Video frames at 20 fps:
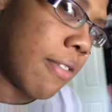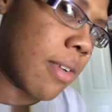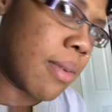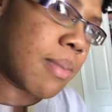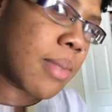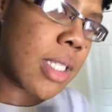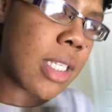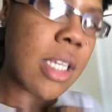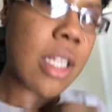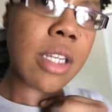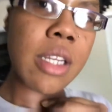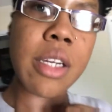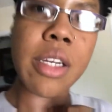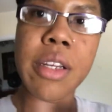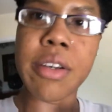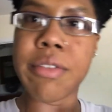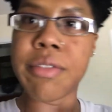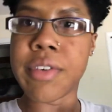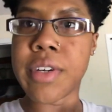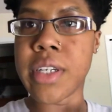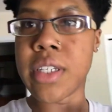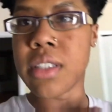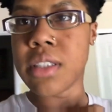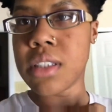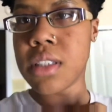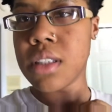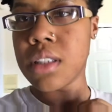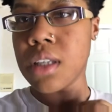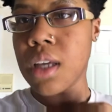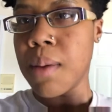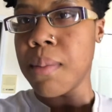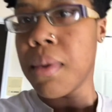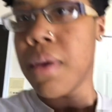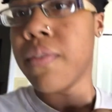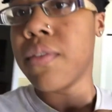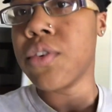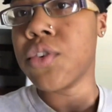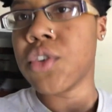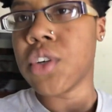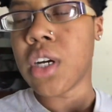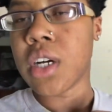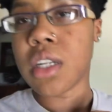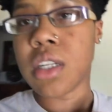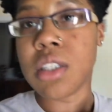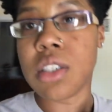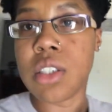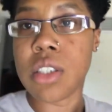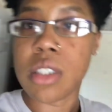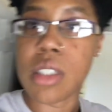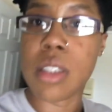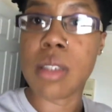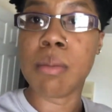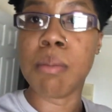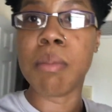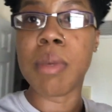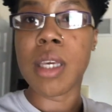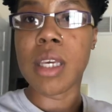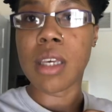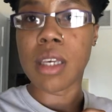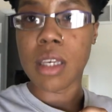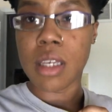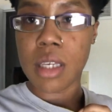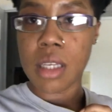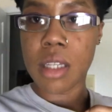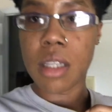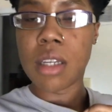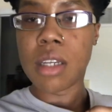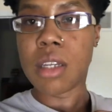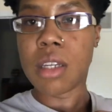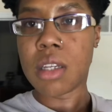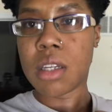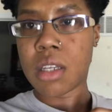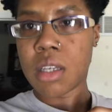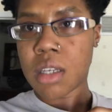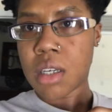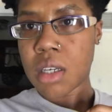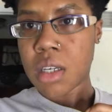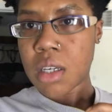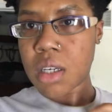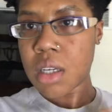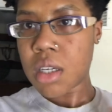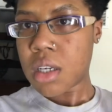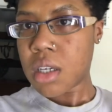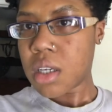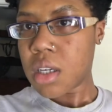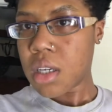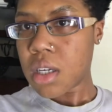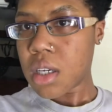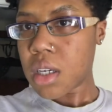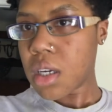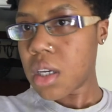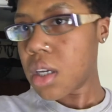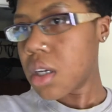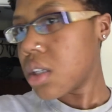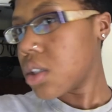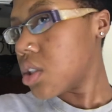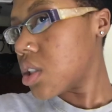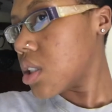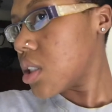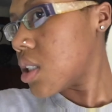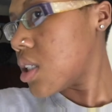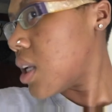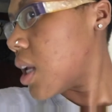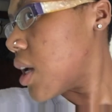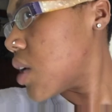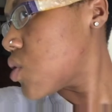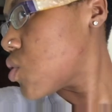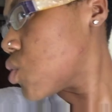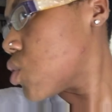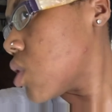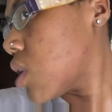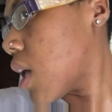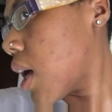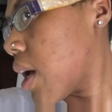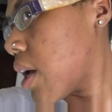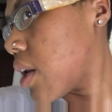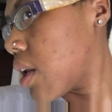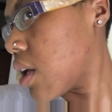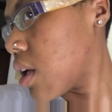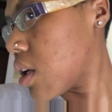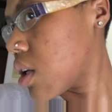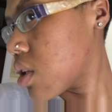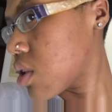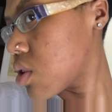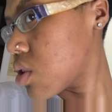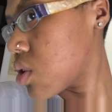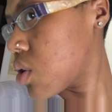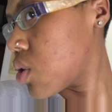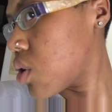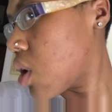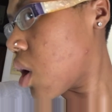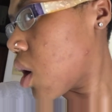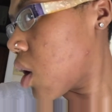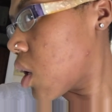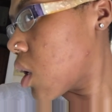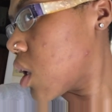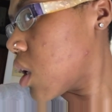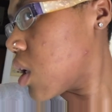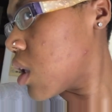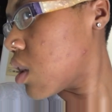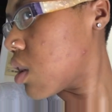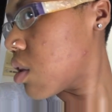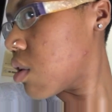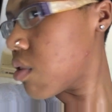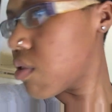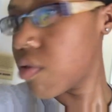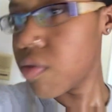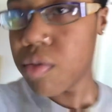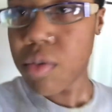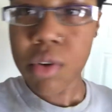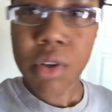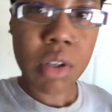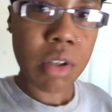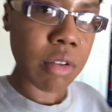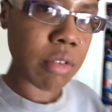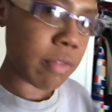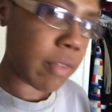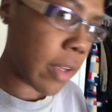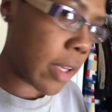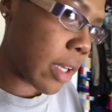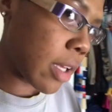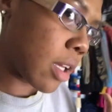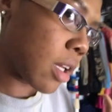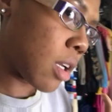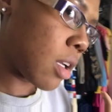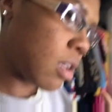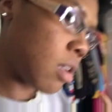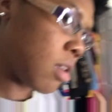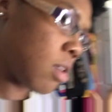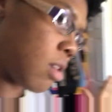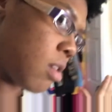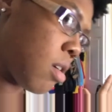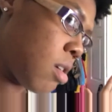I'm seeing a difference. I'm even trying to just be in just natural lighting so y'all can get the full effect.